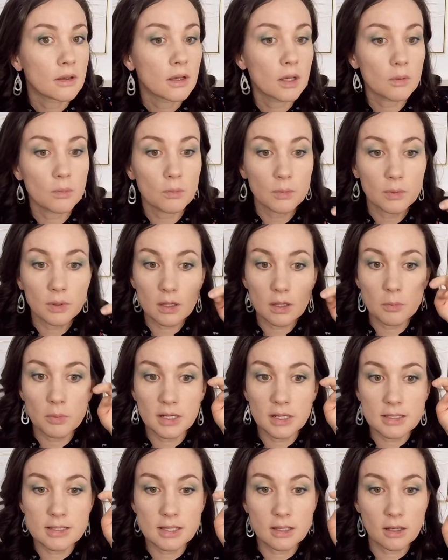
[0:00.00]
It really
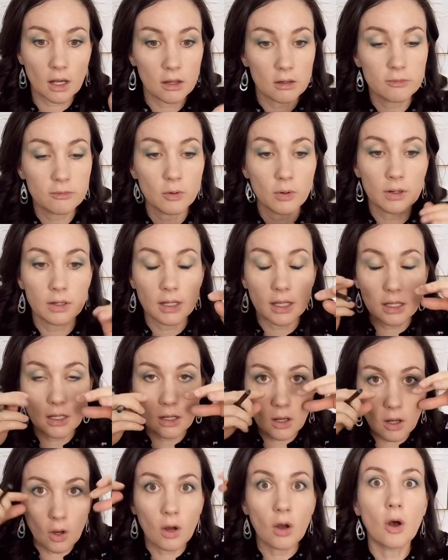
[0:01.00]
brings the color forward,
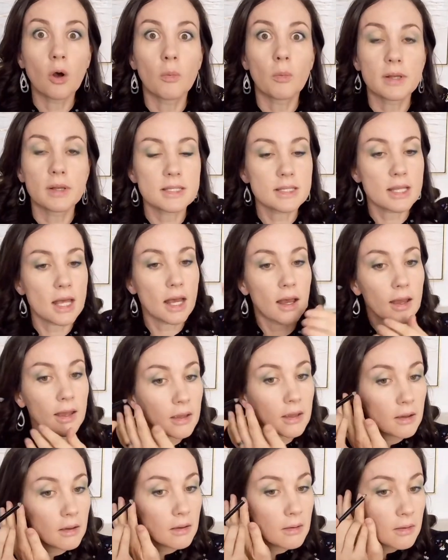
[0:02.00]
and it opens the
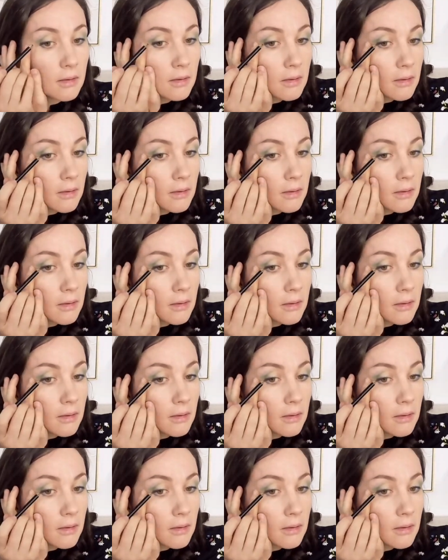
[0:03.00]
eye.